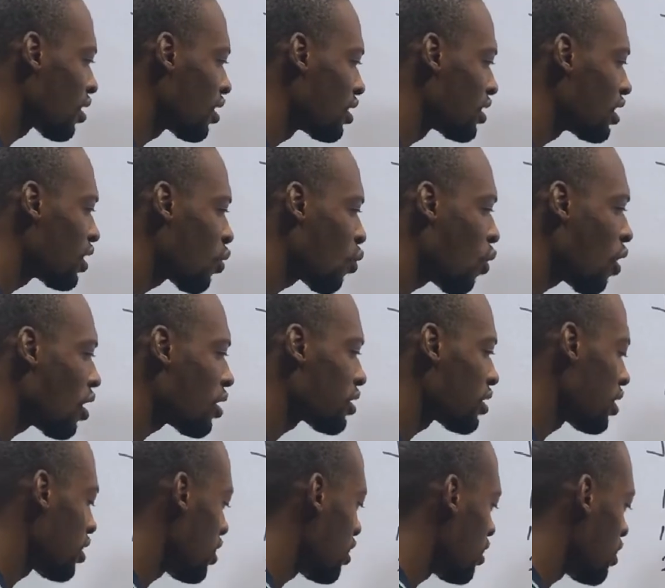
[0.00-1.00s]
is
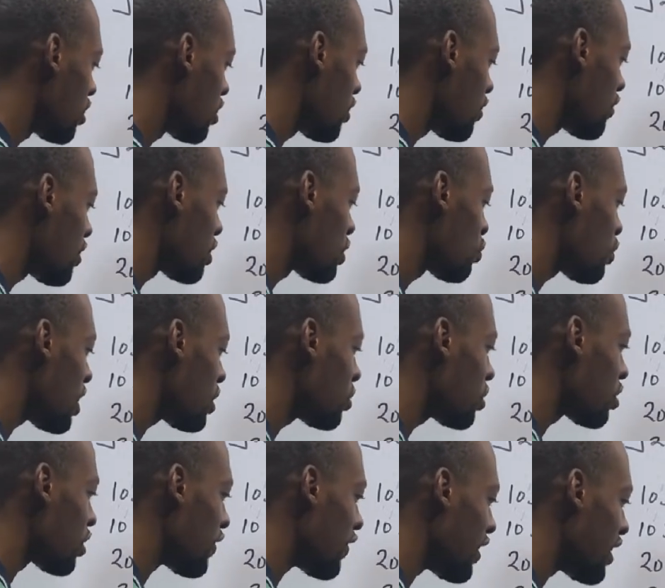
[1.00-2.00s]
equals the square
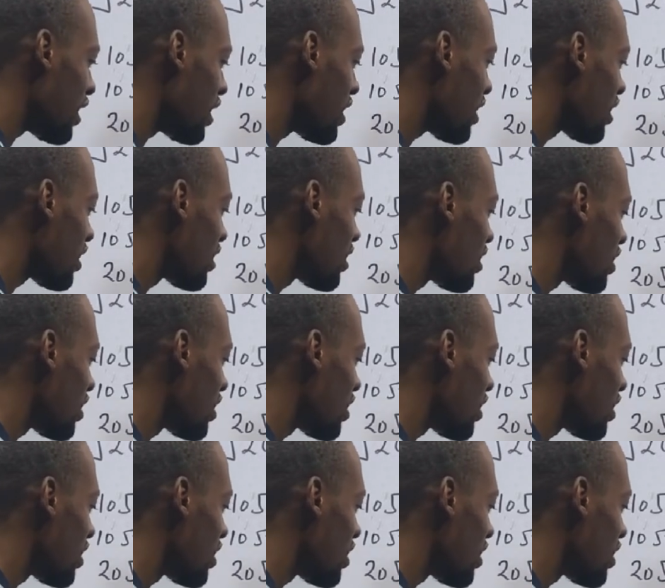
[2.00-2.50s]
root of A